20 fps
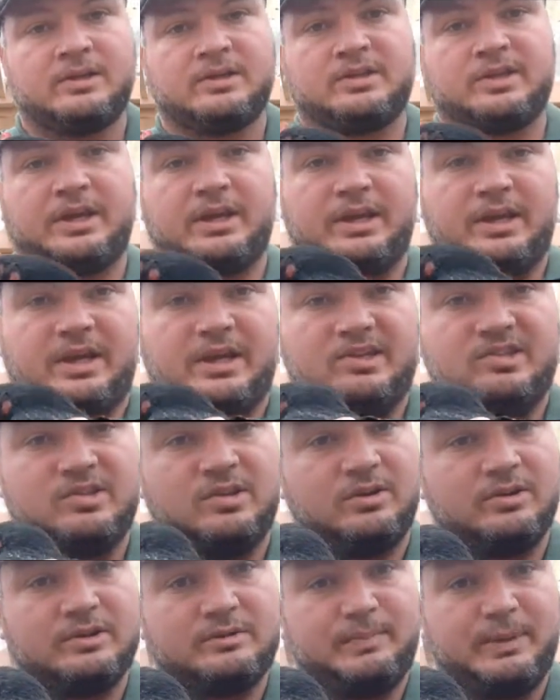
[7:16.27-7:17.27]
See, he's
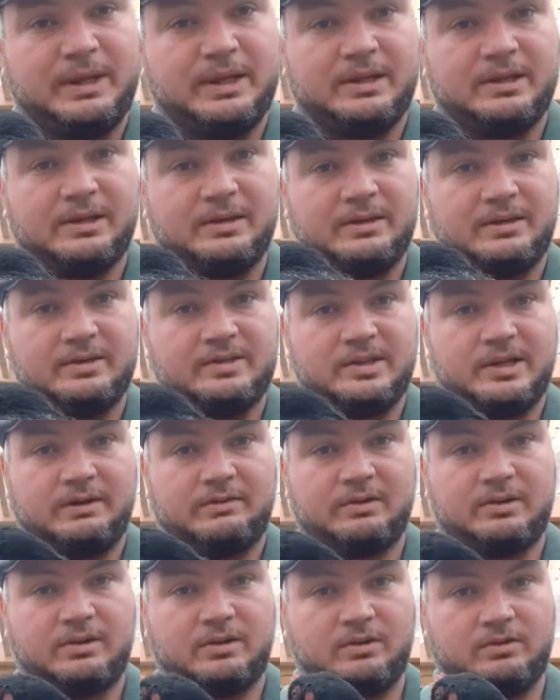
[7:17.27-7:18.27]
not as big as the
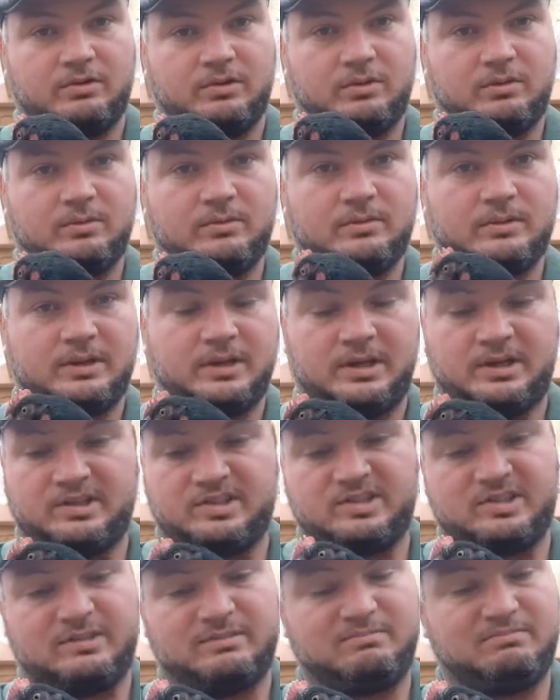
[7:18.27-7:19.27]
other cockerel.
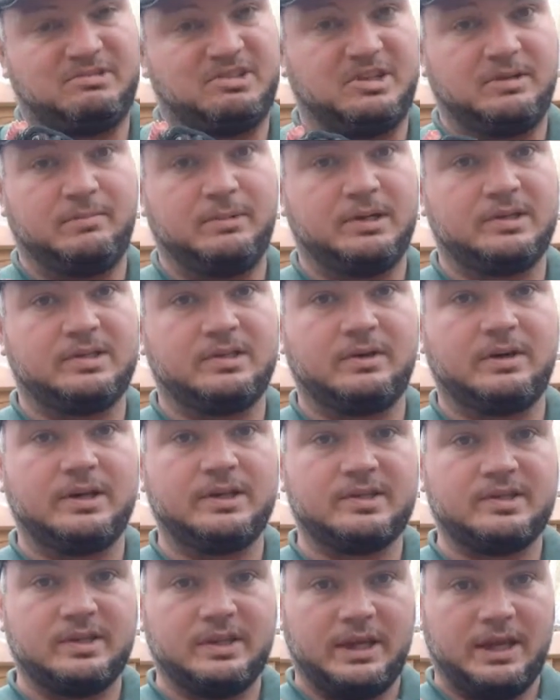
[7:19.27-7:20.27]
He's similar
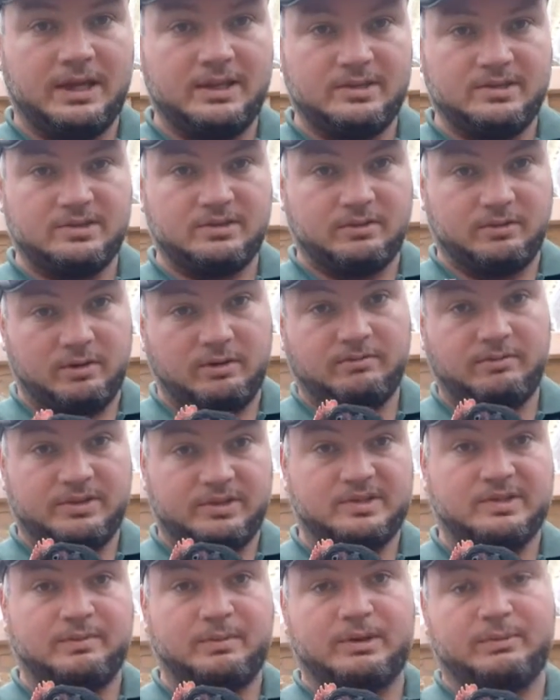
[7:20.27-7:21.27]
size to the hens or of the
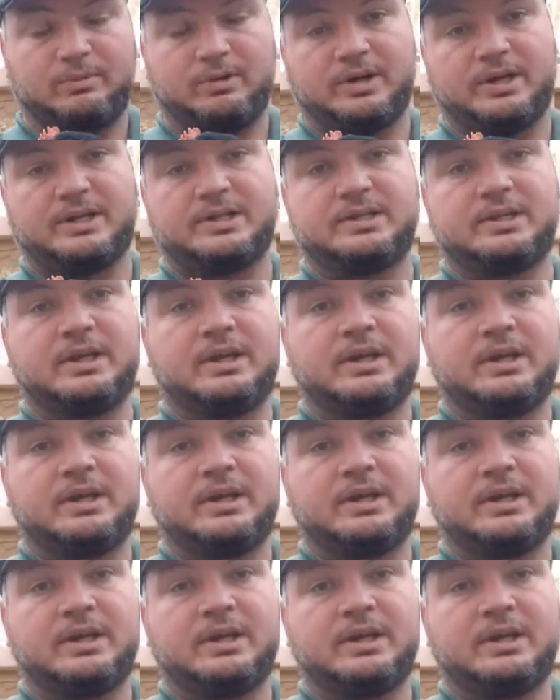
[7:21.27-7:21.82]
similar breed.